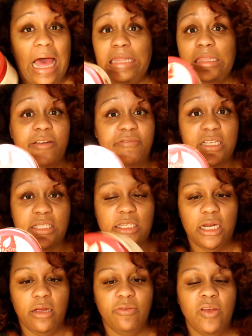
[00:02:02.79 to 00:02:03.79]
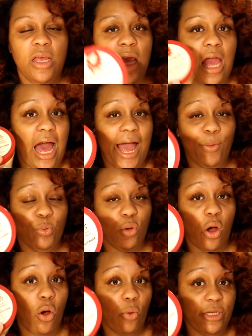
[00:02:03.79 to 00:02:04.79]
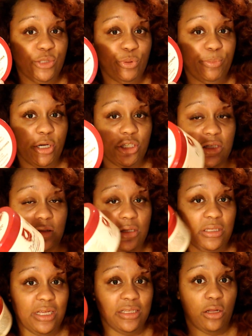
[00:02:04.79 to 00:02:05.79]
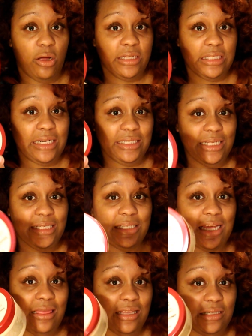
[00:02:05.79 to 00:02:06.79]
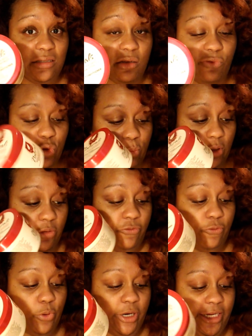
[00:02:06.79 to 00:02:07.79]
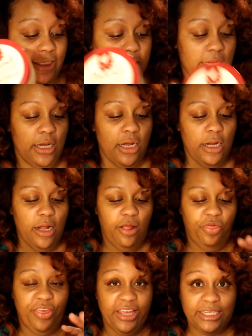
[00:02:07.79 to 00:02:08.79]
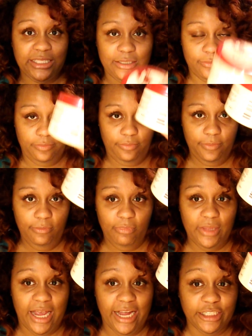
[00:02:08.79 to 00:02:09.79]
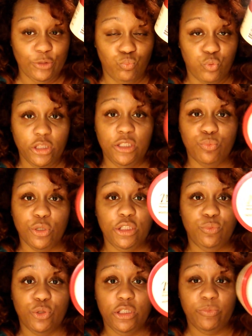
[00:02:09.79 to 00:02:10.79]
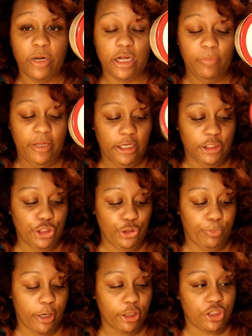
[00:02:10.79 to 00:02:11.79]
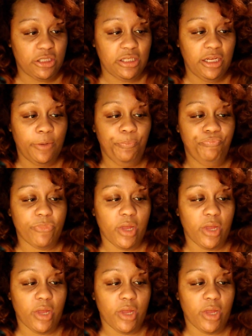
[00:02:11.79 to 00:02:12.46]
I love this stuff. I will always repurchase this as long as it exists, and this is the formula for it. This I really recommend you purchasing,